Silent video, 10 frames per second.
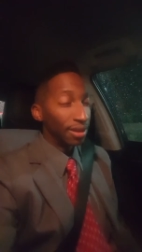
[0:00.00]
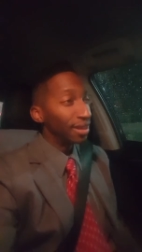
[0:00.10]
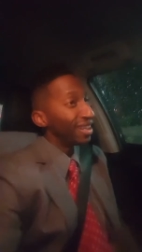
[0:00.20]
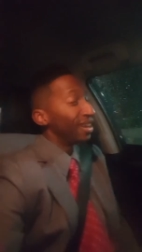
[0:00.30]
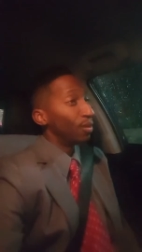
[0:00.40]

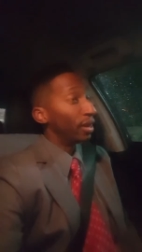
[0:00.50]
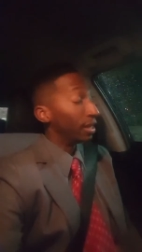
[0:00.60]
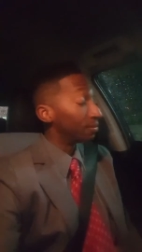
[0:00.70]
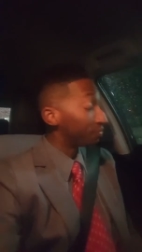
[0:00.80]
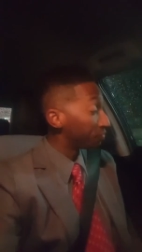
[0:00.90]

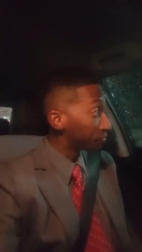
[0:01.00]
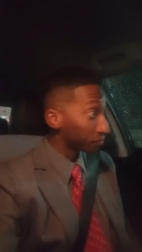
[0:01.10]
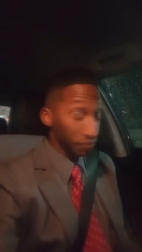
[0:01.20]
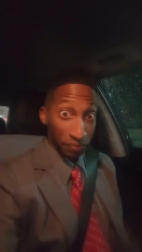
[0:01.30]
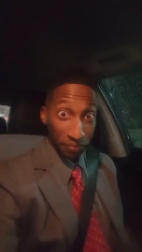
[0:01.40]
Anyway,
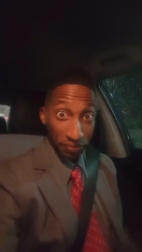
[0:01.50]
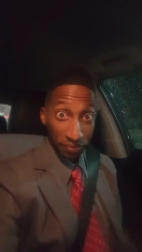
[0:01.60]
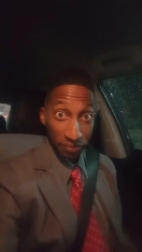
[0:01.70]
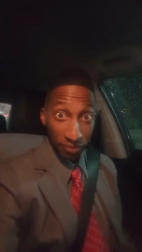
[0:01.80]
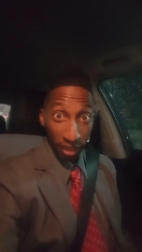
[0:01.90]

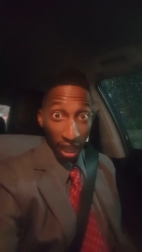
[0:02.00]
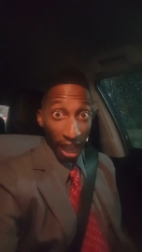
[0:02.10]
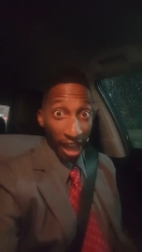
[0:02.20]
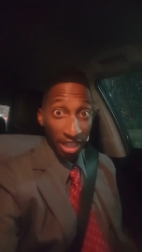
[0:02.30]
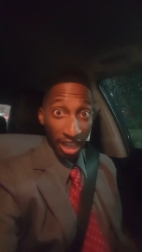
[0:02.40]

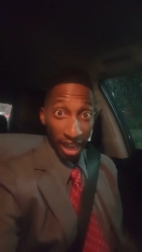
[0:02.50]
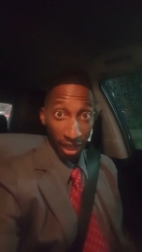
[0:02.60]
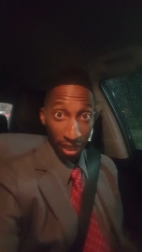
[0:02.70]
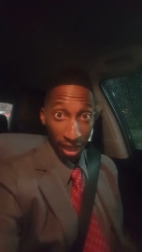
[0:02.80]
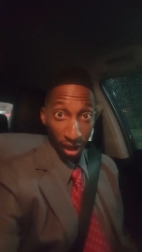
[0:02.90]
I just had to
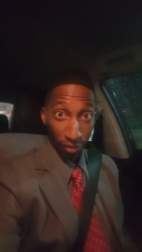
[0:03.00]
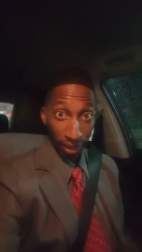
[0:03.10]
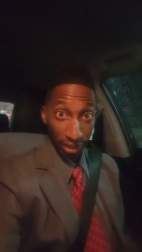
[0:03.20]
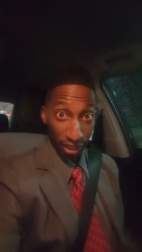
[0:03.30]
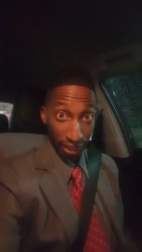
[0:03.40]
get that off
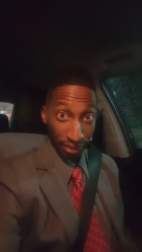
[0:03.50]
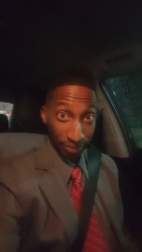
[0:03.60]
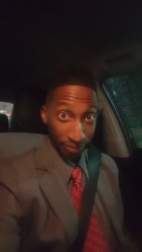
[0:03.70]
my chest.